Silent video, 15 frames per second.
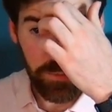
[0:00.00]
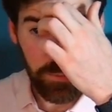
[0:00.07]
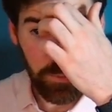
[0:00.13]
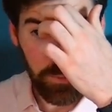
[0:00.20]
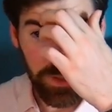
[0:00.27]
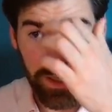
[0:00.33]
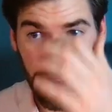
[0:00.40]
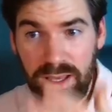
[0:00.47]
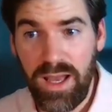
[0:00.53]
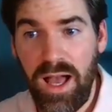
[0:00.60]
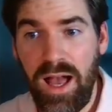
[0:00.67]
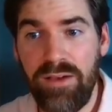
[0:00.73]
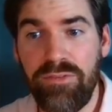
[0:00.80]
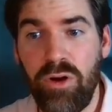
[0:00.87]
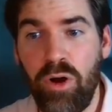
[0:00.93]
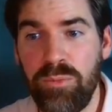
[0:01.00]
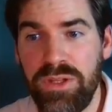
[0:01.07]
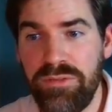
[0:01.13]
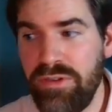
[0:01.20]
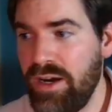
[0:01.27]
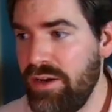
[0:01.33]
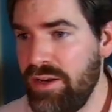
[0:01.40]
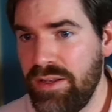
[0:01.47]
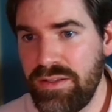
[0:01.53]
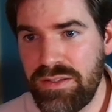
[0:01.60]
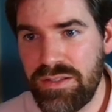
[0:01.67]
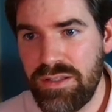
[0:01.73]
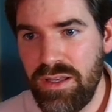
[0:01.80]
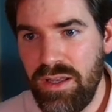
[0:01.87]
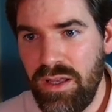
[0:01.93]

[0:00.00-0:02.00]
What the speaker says: We have omnivariance,